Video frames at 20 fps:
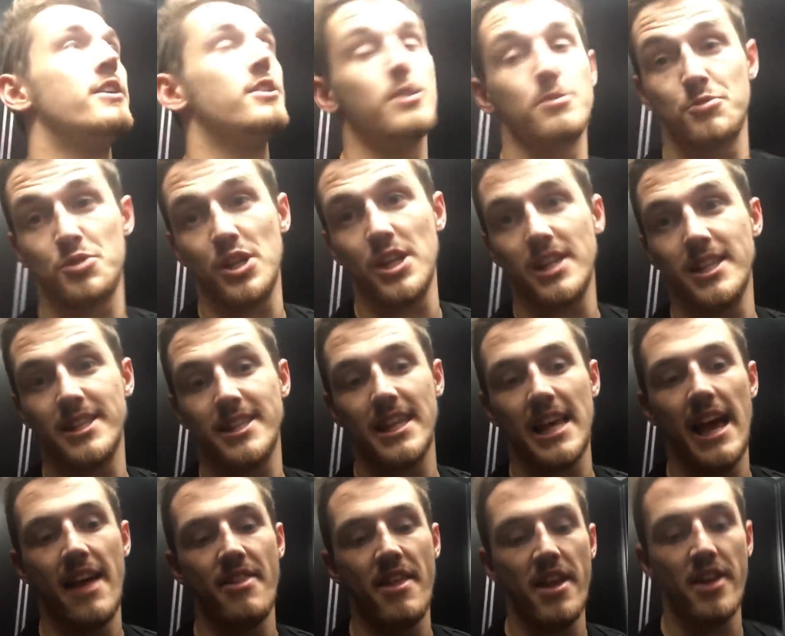some jeans,
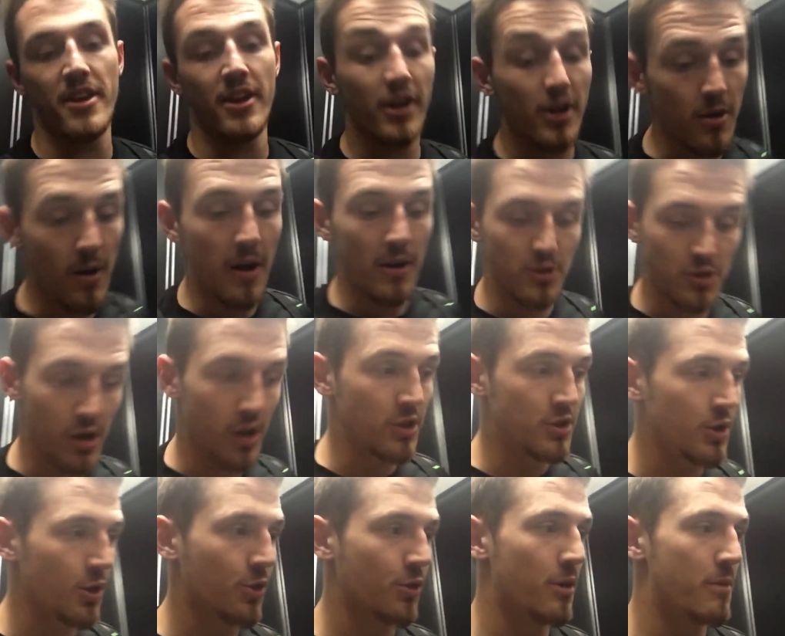and then go out and
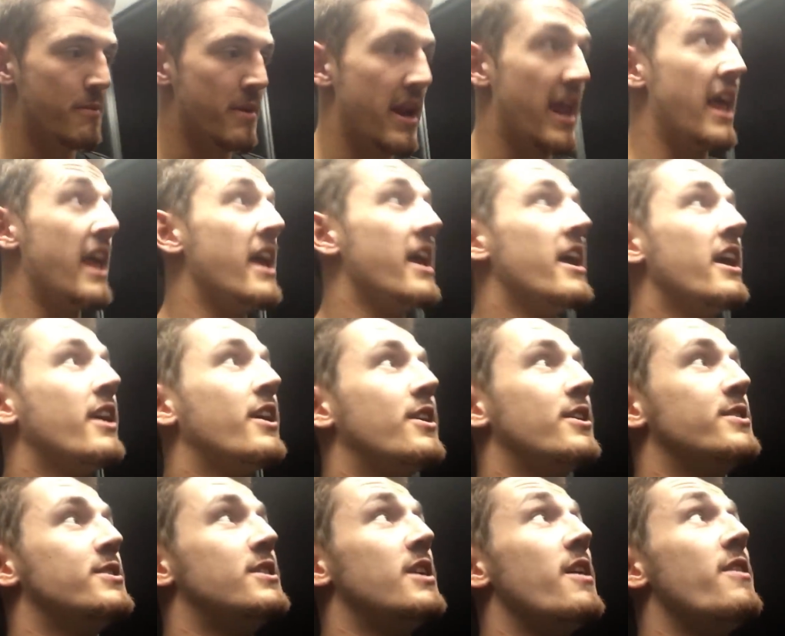join Tucker a minute,
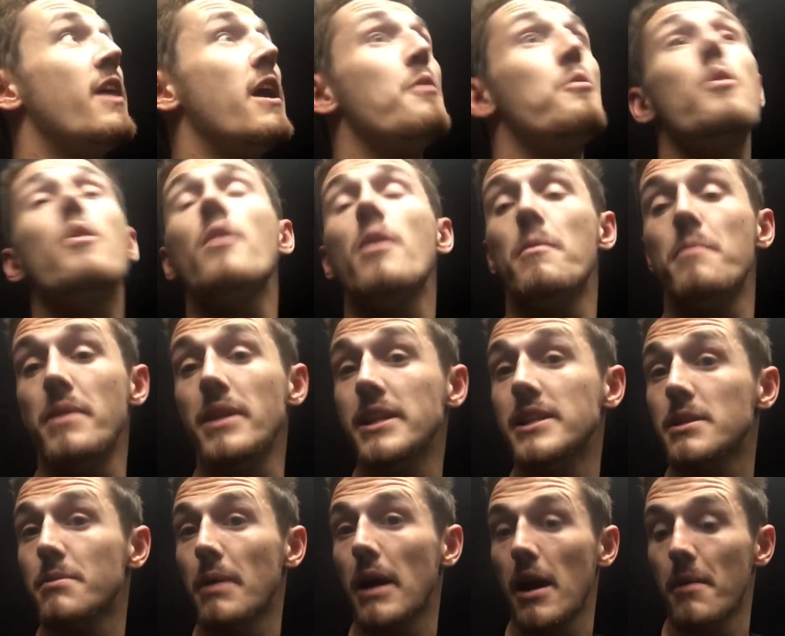because they were at
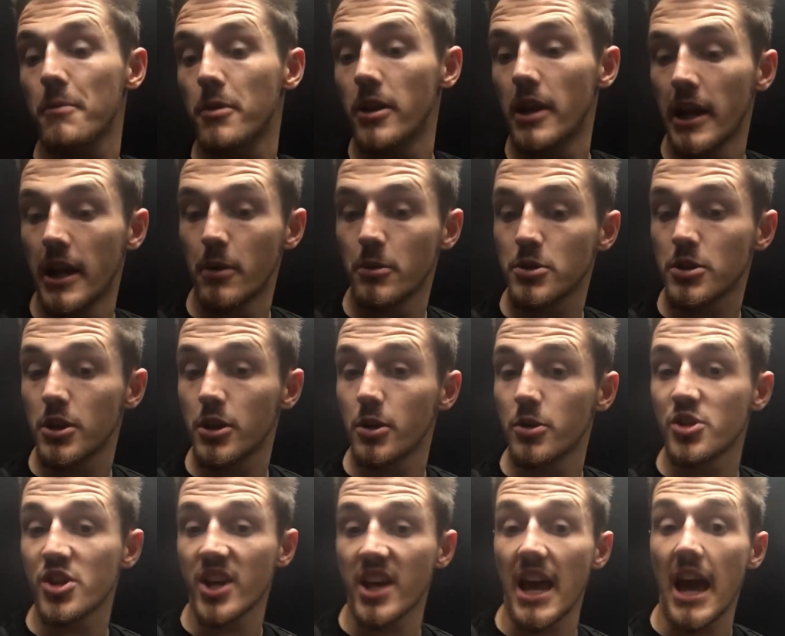Minnie's apartment, and I was gonna
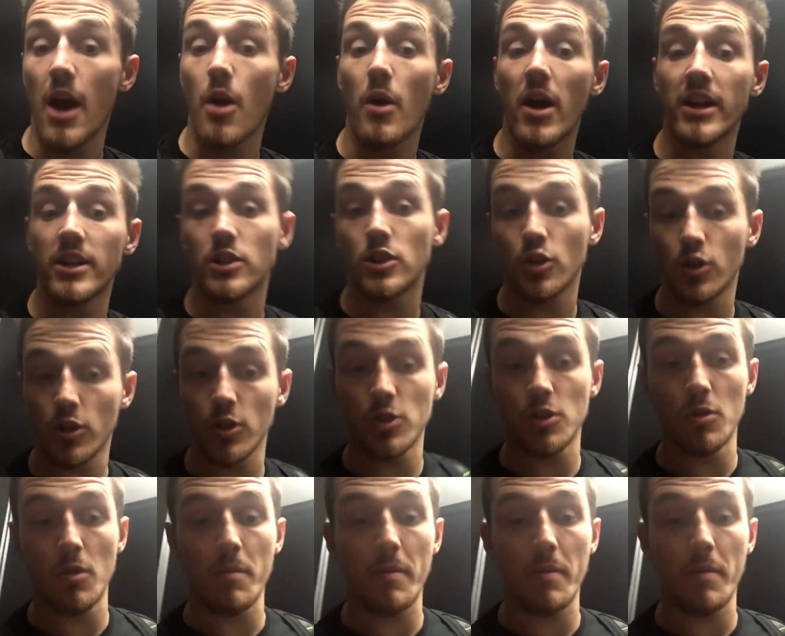go check it out, and Tucker's new